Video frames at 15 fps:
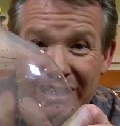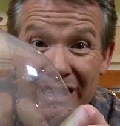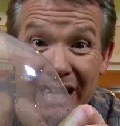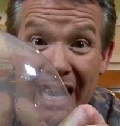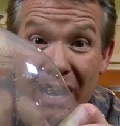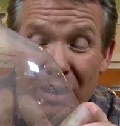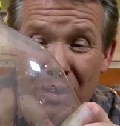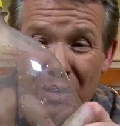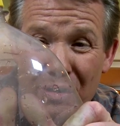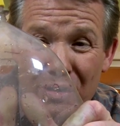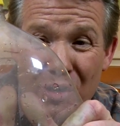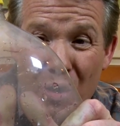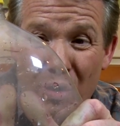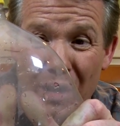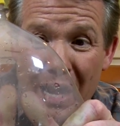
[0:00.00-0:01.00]
Cloud,
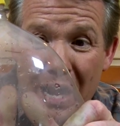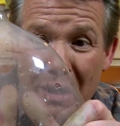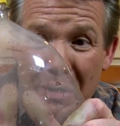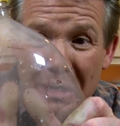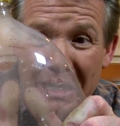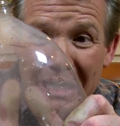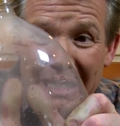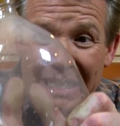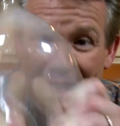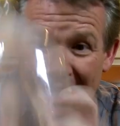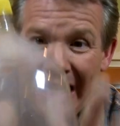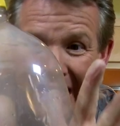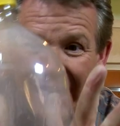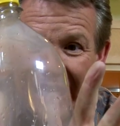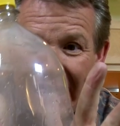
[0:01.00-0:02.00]
no cloud,
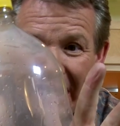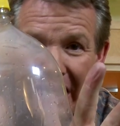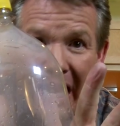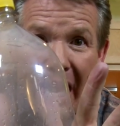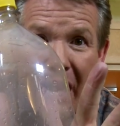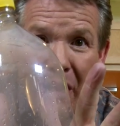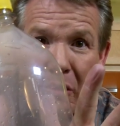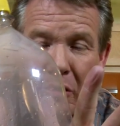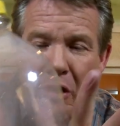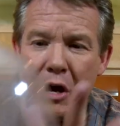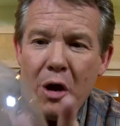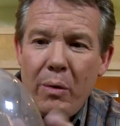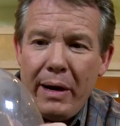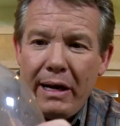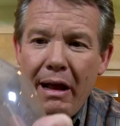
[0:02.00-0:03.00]
cloud.
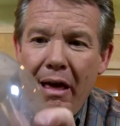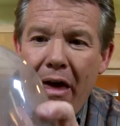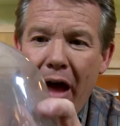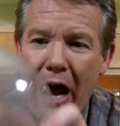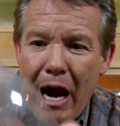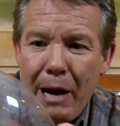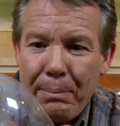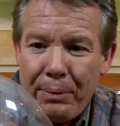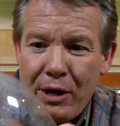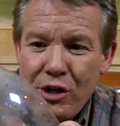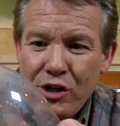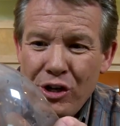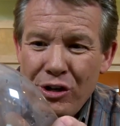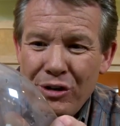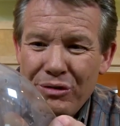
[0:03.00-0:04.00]
Wait, high
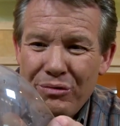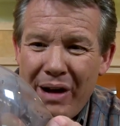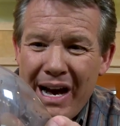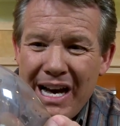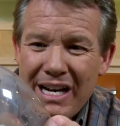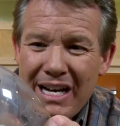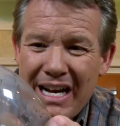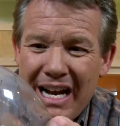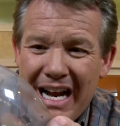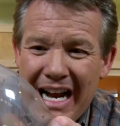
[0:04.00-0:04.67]
pressure, right?